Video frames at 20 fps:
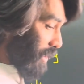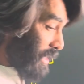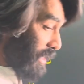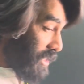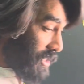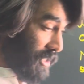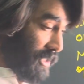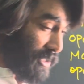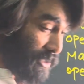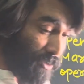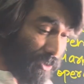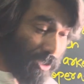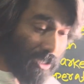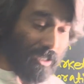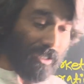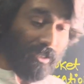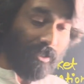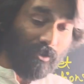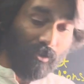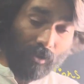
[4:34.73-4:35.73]

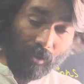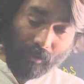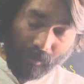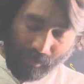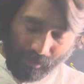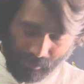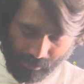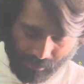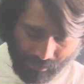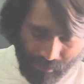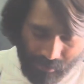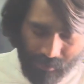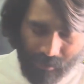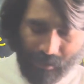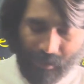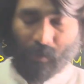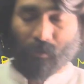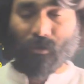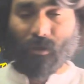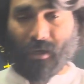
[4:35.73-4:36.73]
institutions or
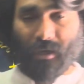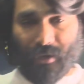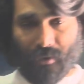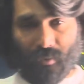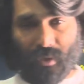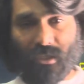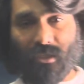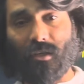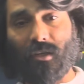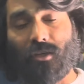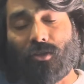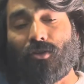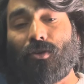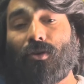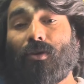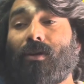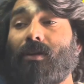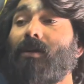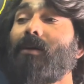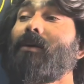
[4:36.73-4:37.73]
individual investors
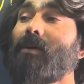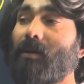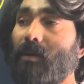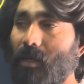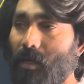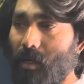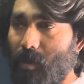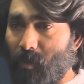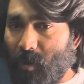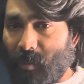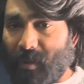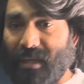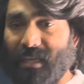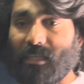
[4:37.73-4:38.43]
or maybe